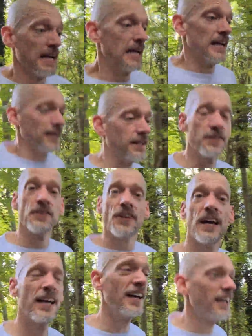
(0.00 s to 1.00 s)
And
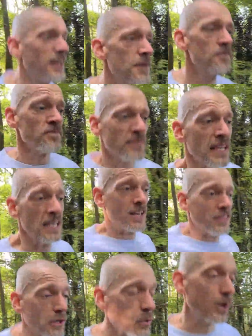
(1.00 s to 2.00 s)

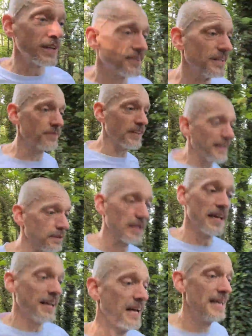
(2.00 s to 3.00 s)
the quality of sound,
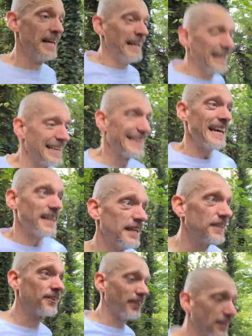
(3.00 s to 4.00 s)
again,
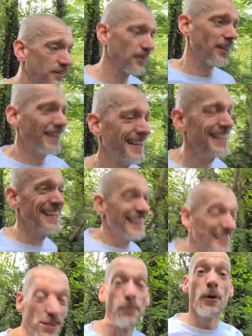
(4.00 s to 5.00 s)
it's
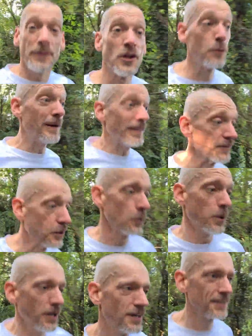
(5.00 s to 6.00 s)
at the moment no better, no
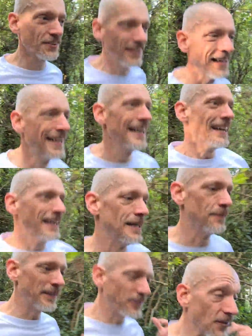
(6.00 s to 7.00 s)
worse.
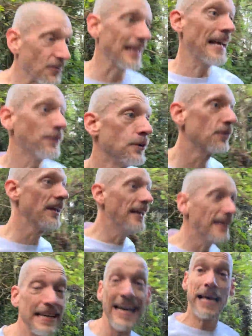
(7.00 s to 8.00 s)
It does allow you to
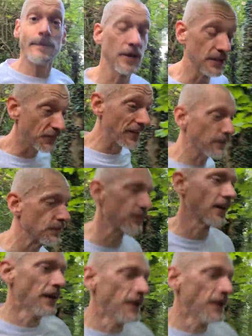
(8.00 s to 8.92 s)
hear ambient sounds